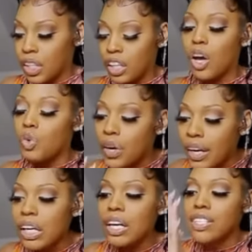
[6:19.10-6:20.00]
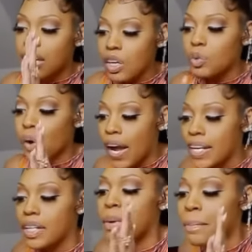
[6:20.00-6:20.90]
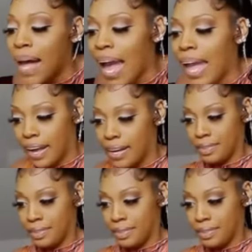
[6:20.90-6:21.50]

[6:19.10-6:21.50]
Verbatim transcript: Glorilla is getting ready to be mad.